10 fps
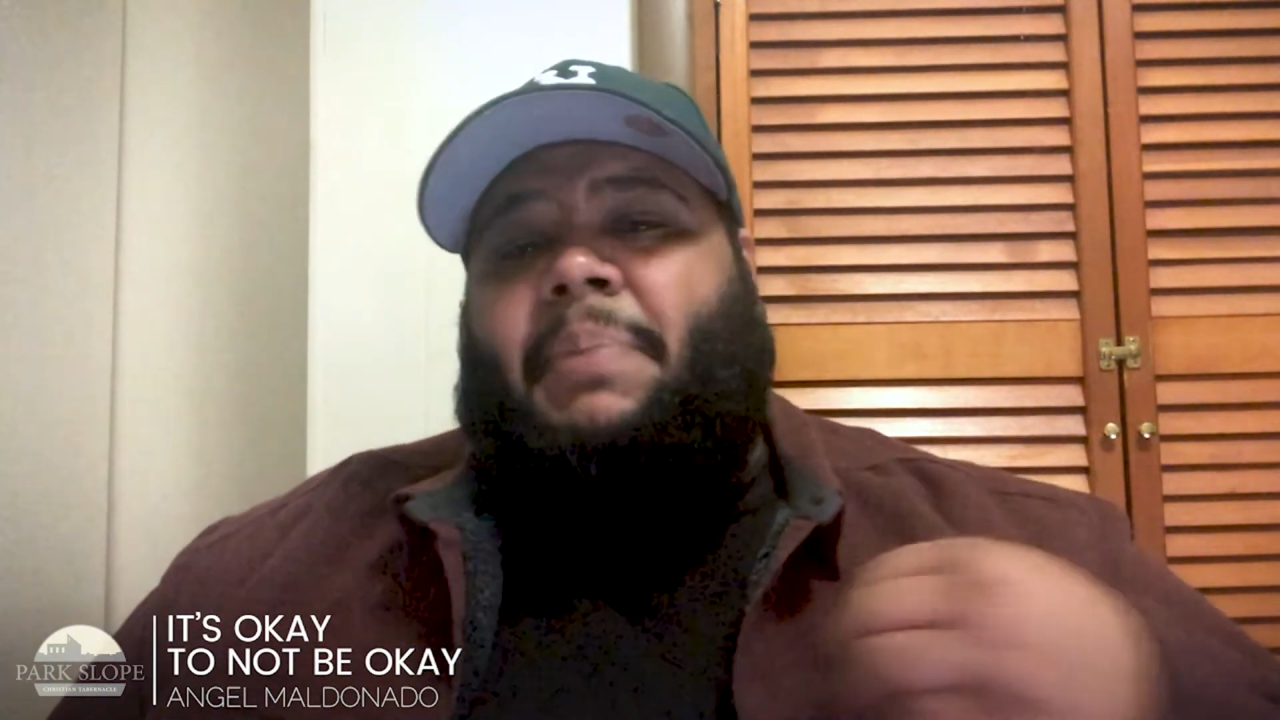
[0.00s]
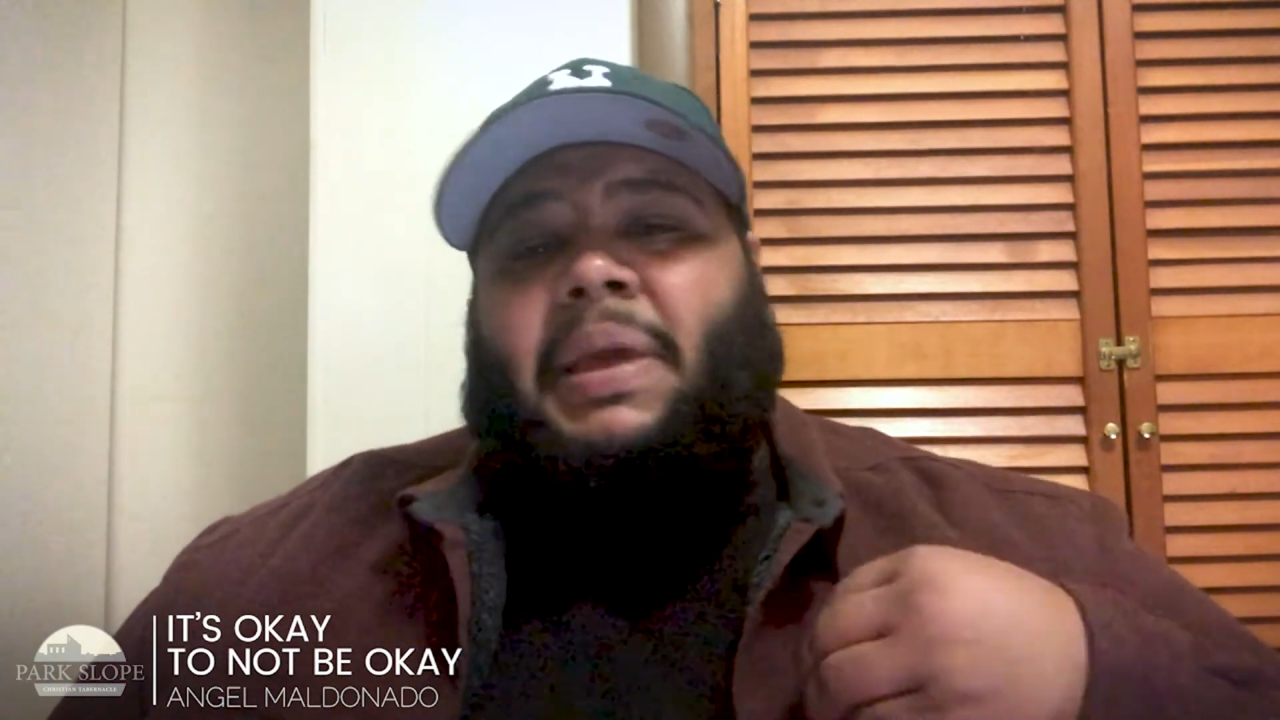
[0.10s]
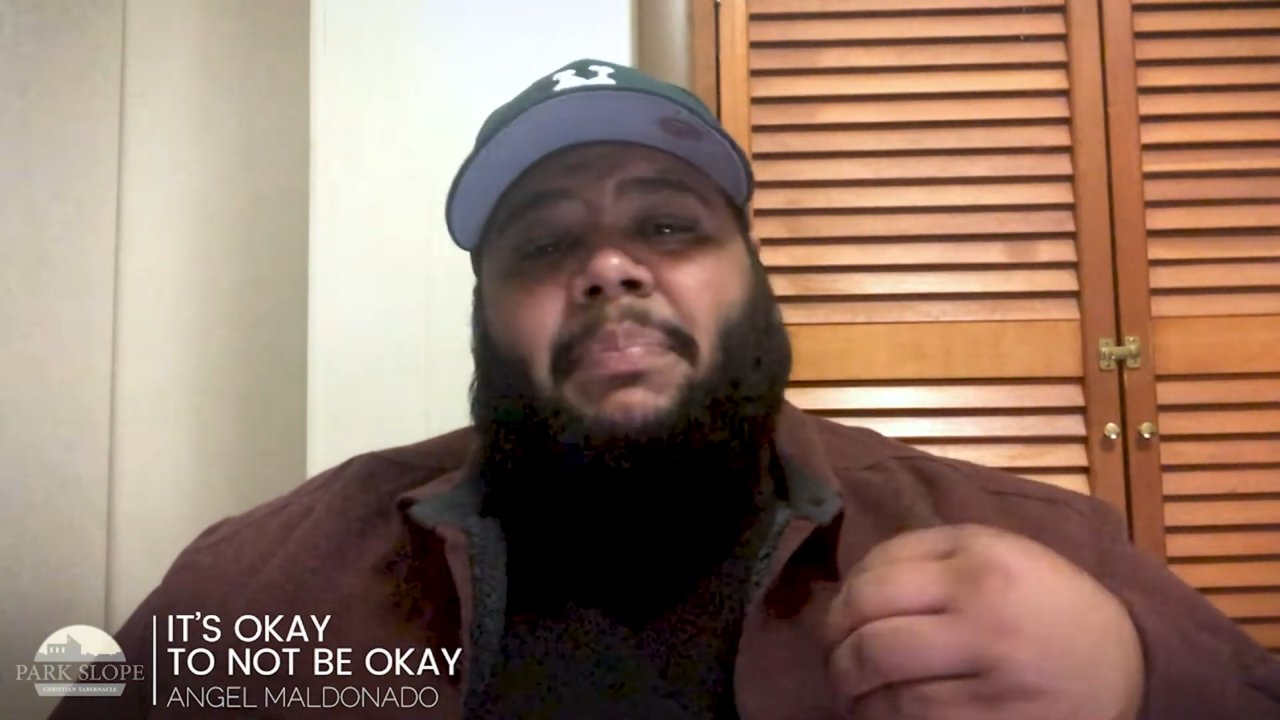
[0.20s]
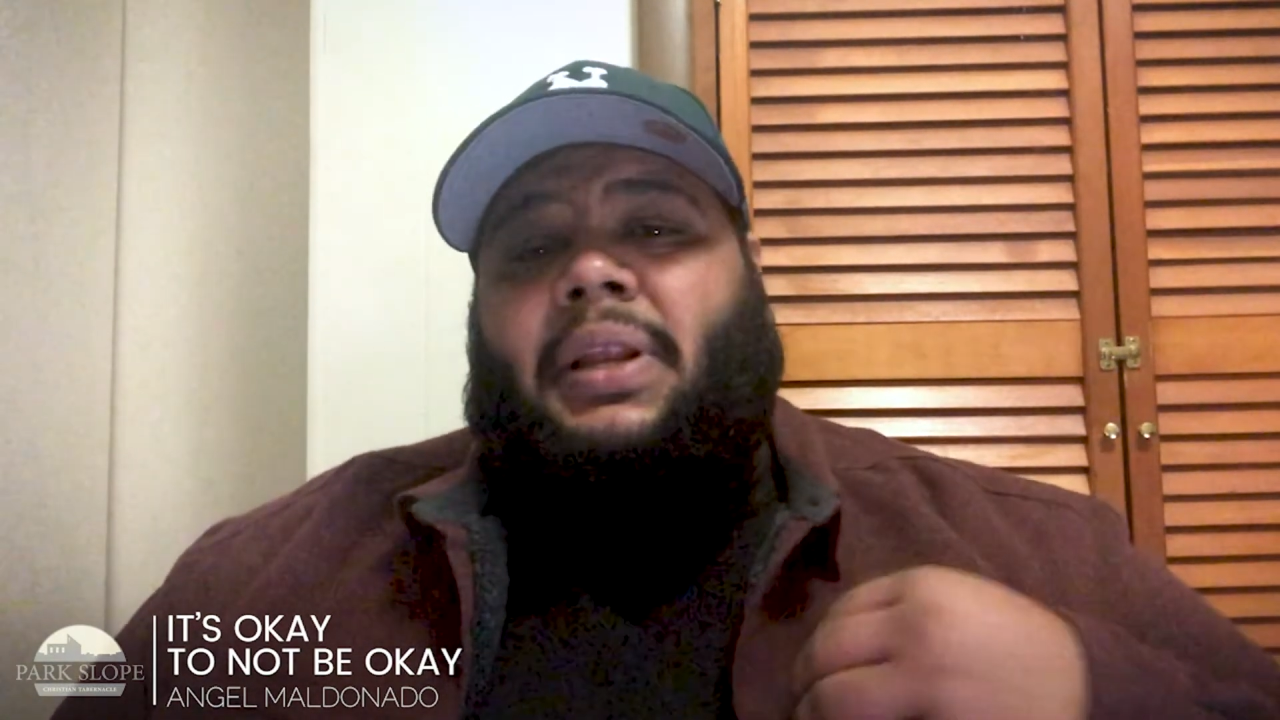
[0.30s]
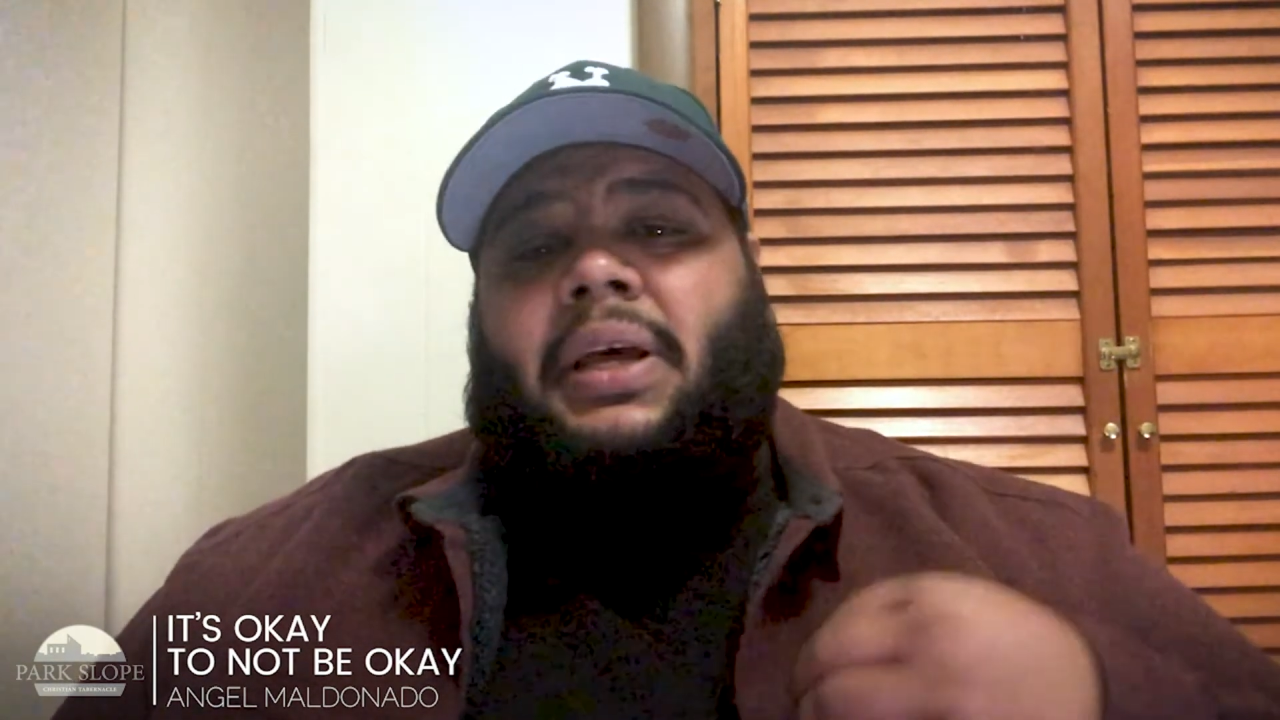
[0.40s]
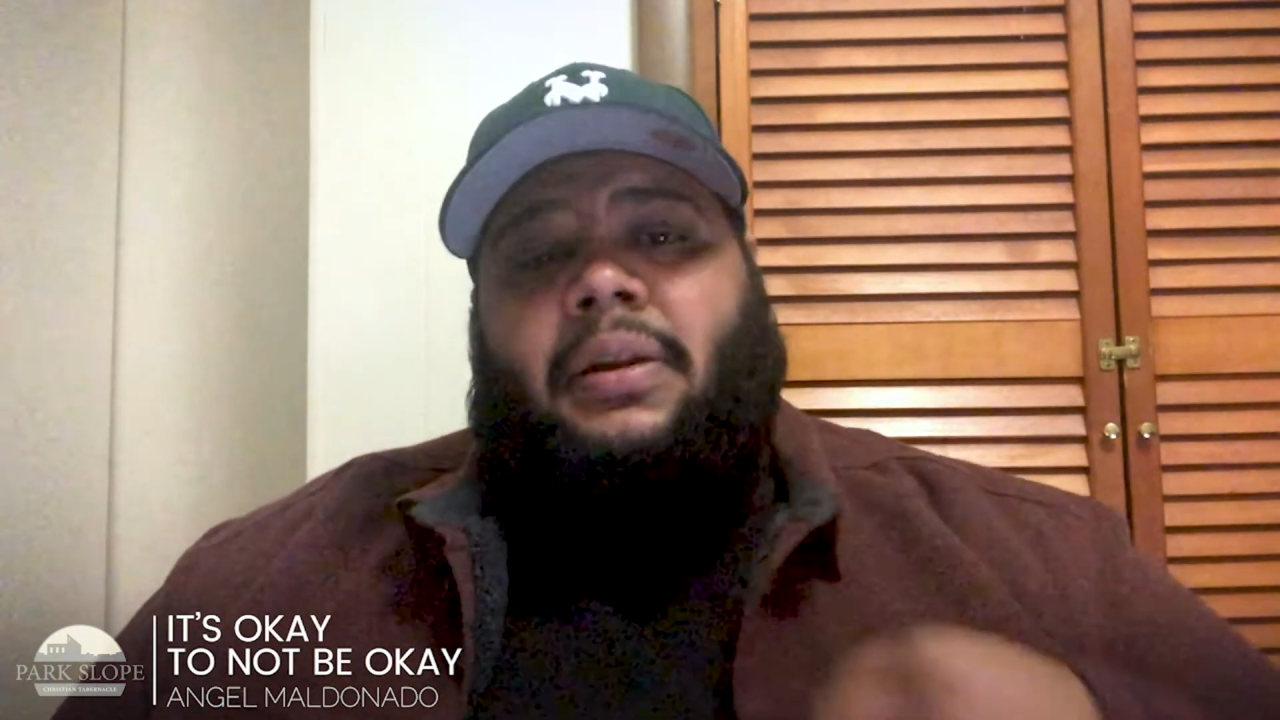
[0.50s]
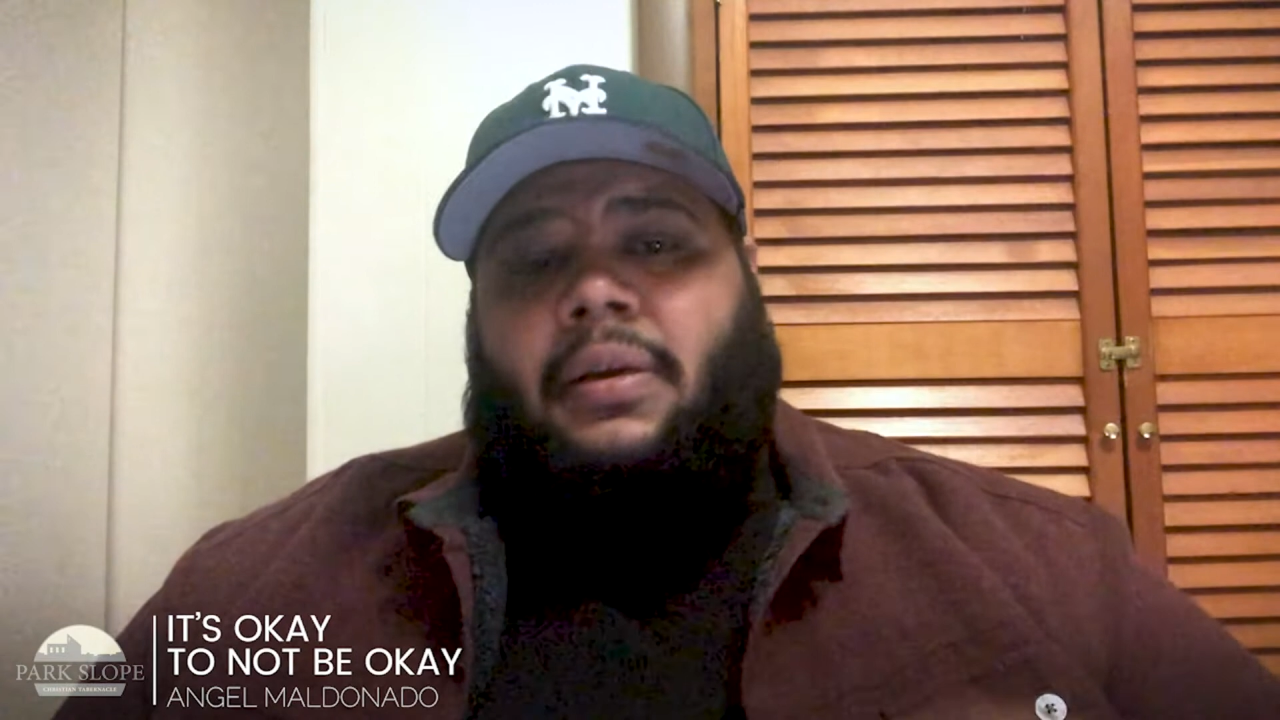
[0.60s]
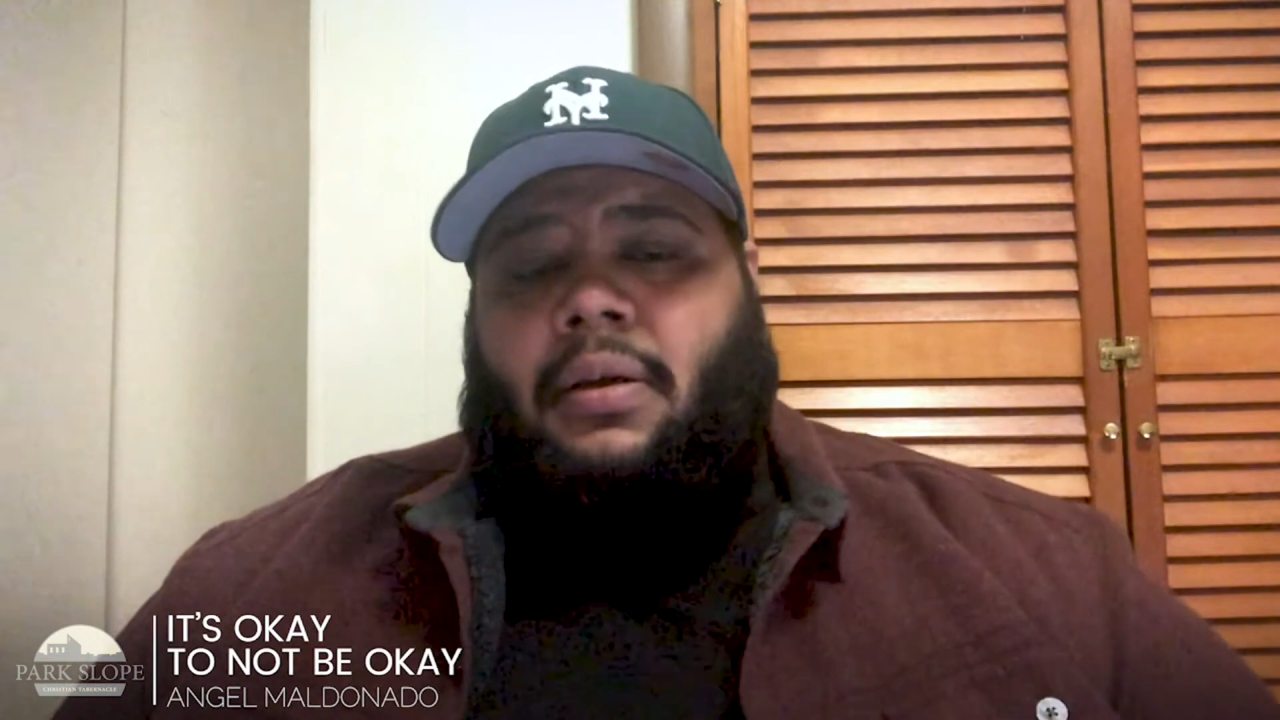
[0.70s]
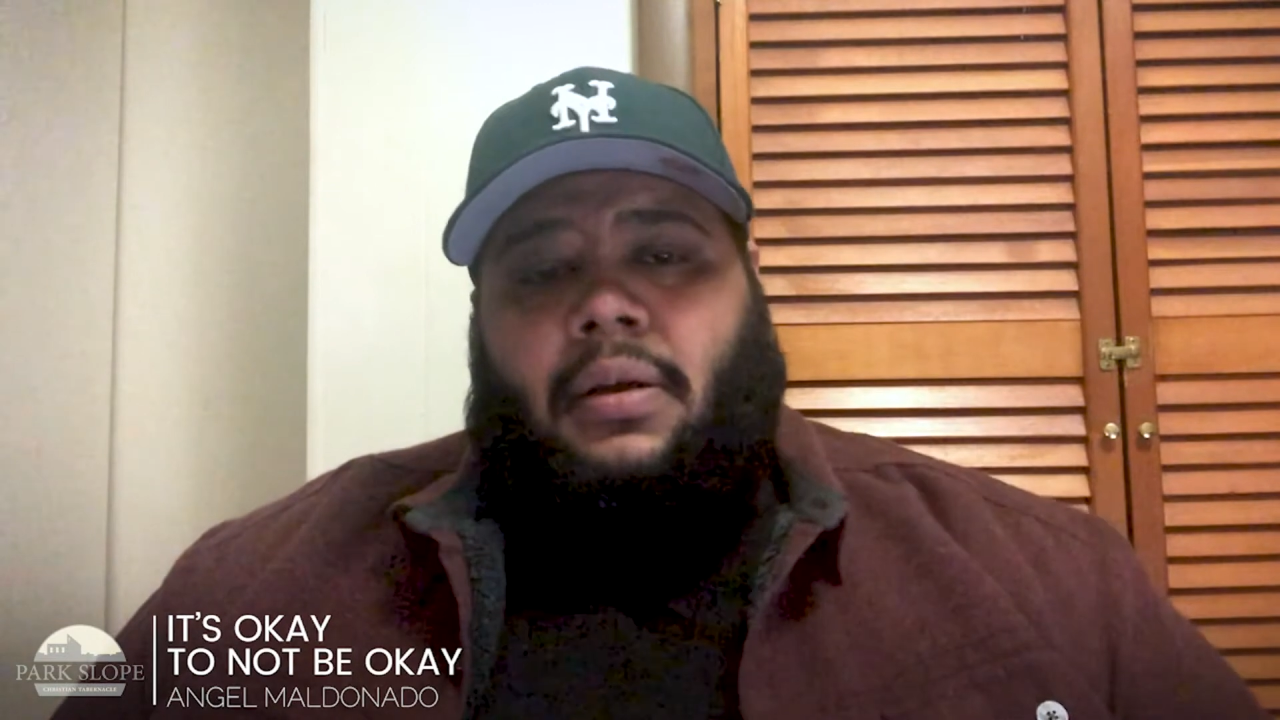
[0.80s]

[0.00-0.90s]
people in.